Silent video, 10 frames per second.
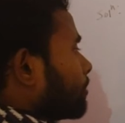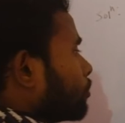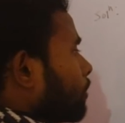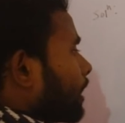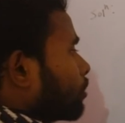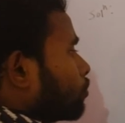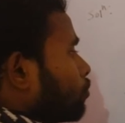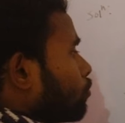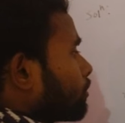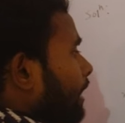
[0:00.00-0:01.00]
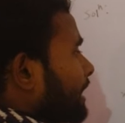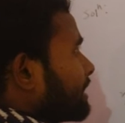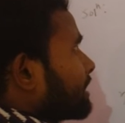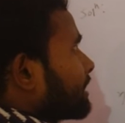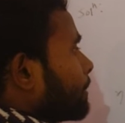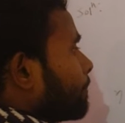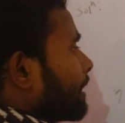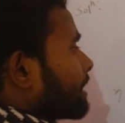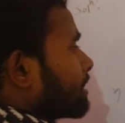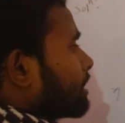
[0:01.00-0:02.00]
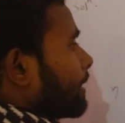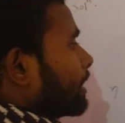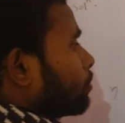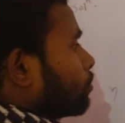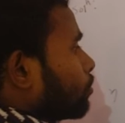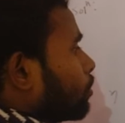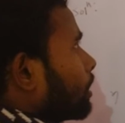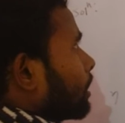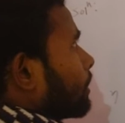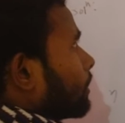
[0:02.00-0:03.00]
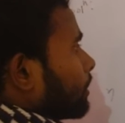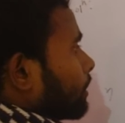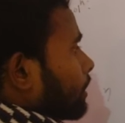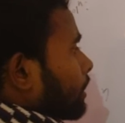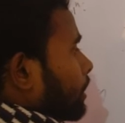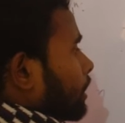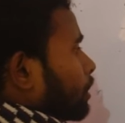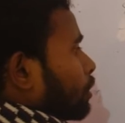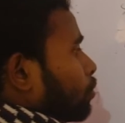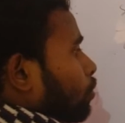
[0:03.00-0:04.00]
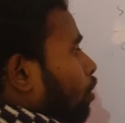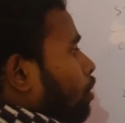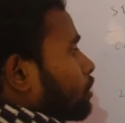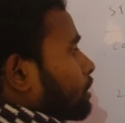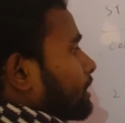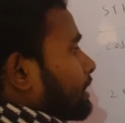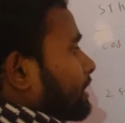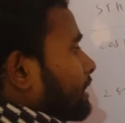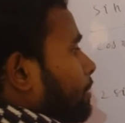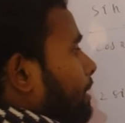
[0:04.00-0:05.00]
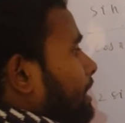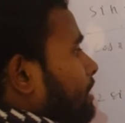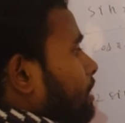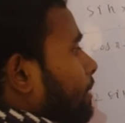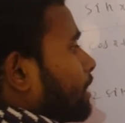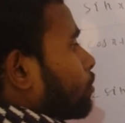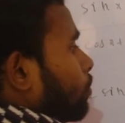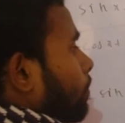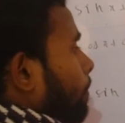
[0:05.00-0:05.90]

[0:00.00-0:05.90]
means what? 2 sin c plus d by 2 into cos c minus d by 2